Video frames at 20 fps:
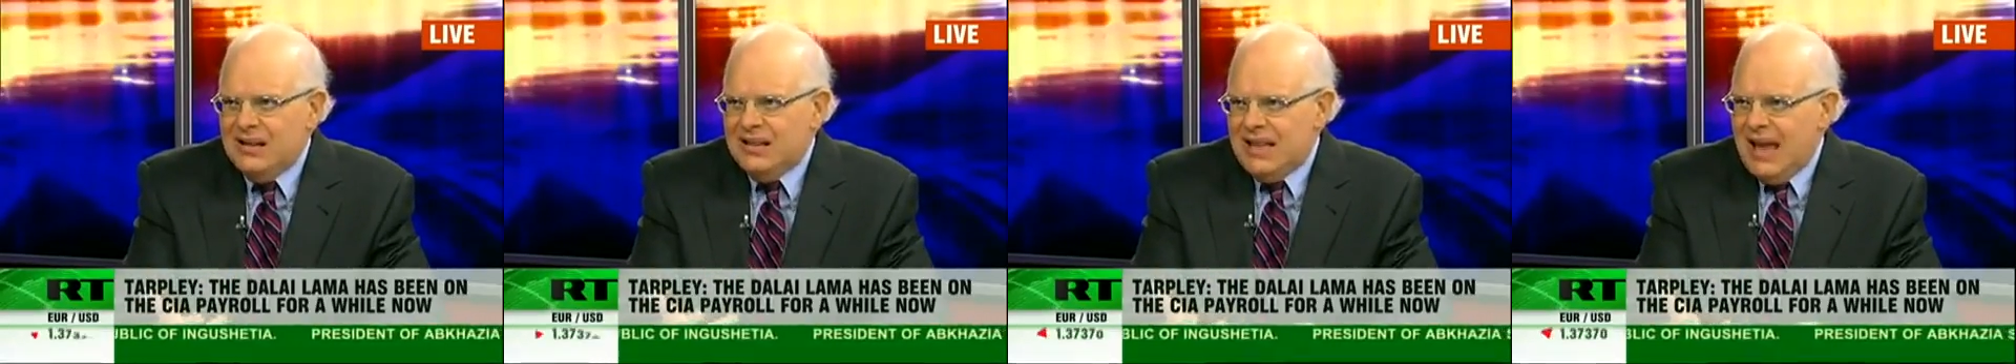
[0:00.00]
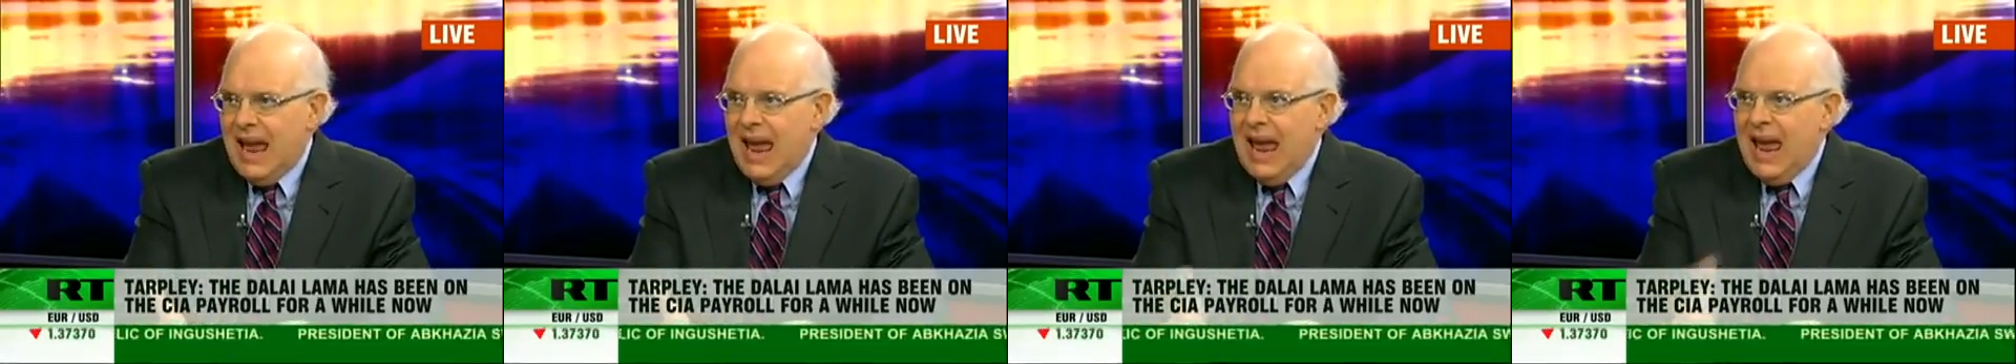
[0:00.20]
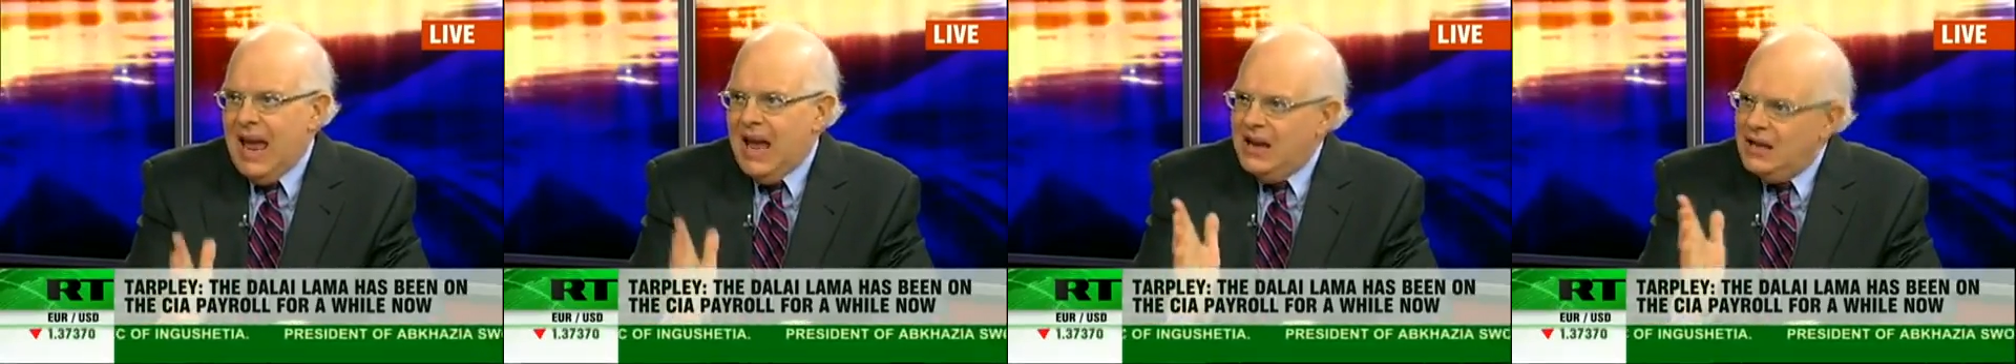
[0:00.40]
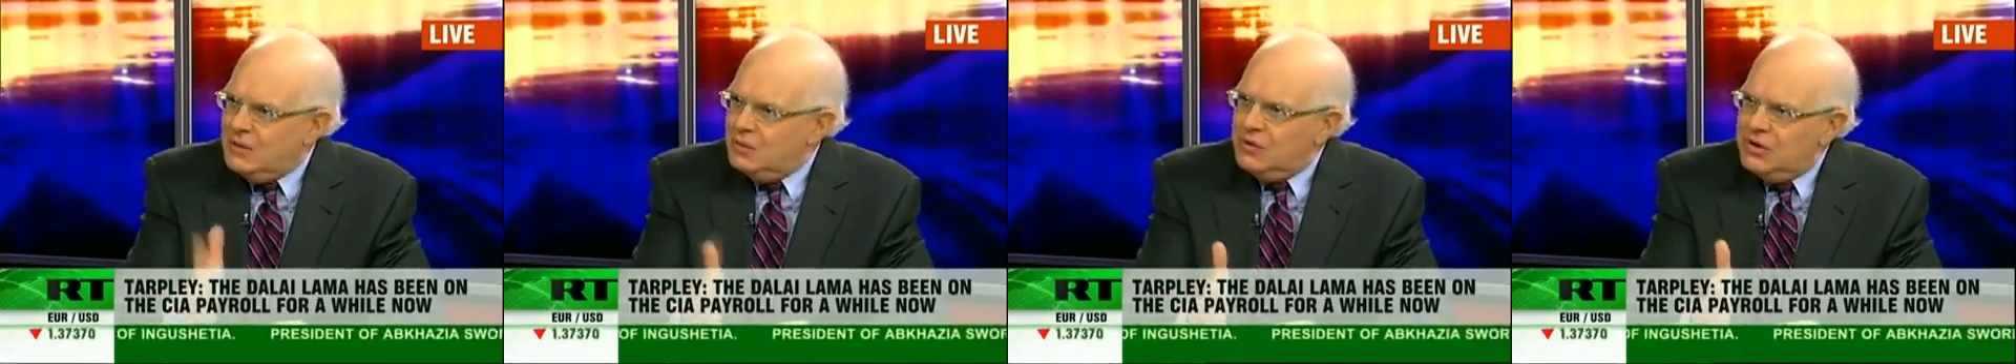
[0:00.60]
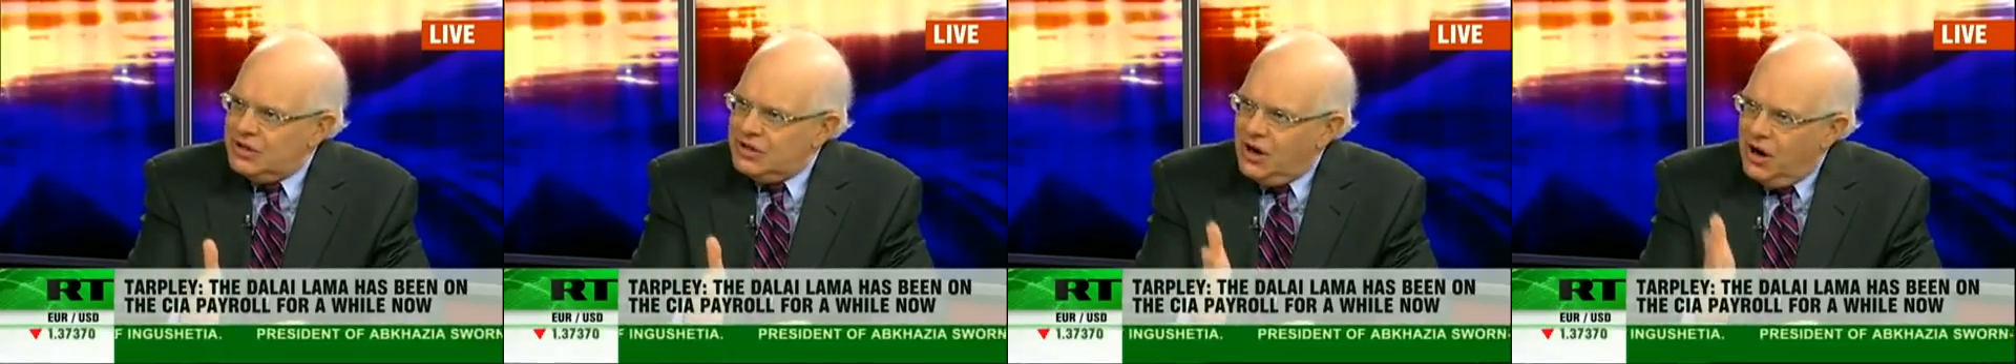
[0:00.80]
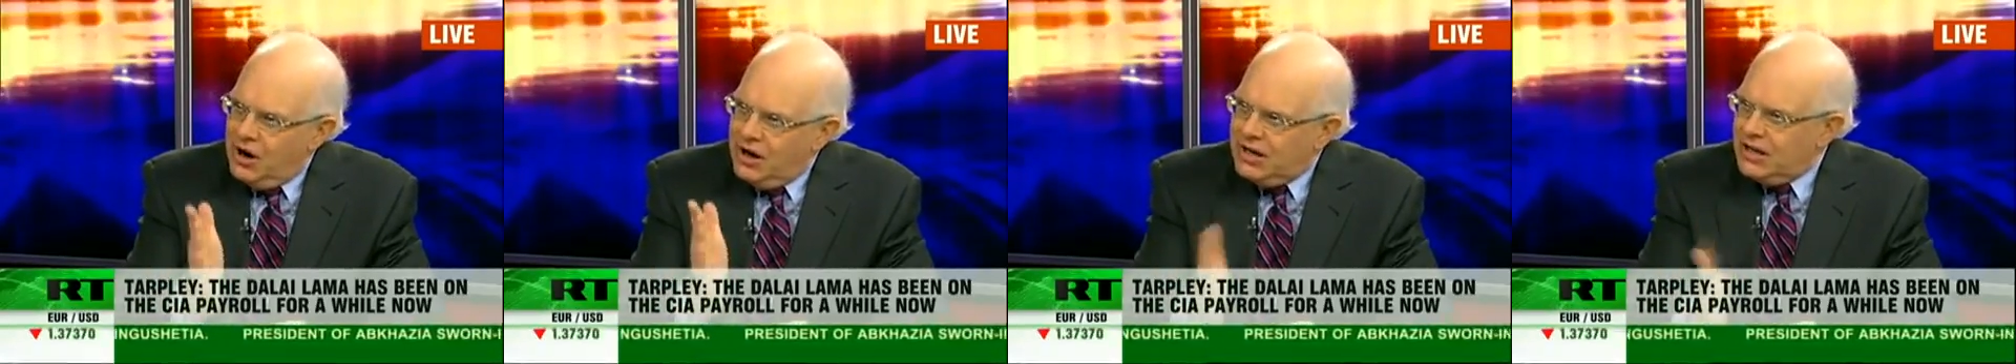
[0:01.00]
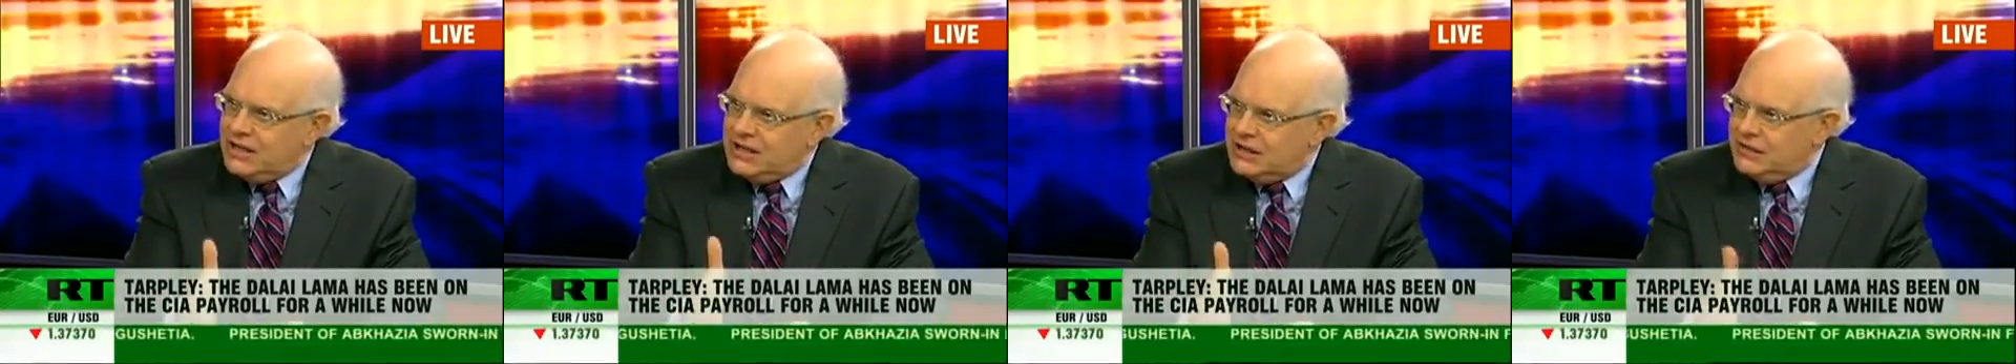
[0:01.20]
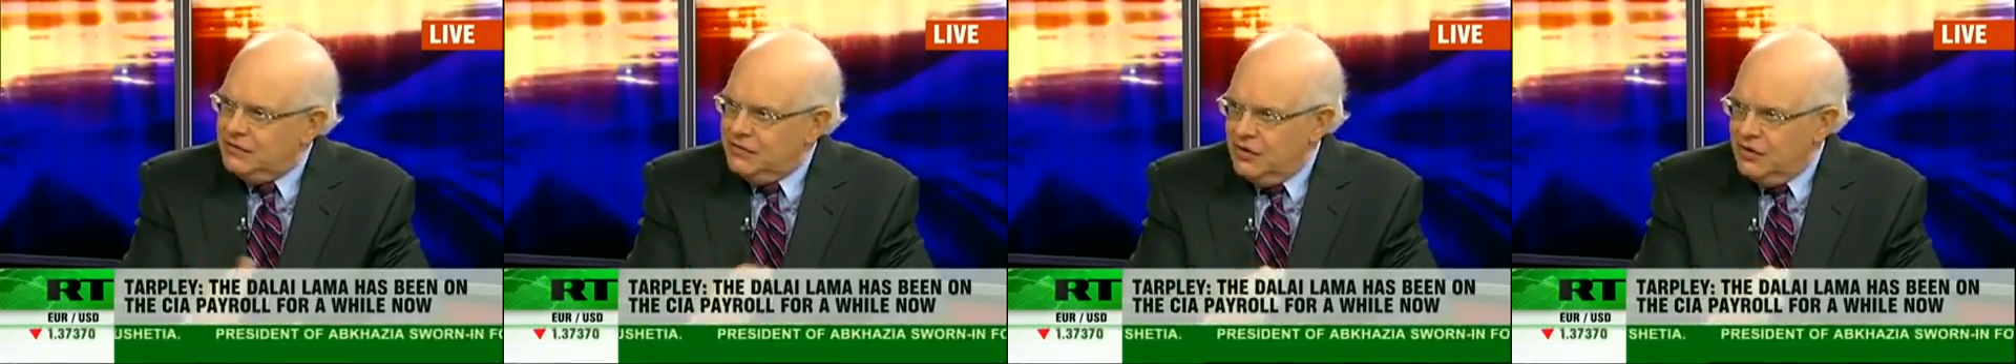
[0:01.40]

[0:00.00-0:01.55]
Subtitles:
the hand were targets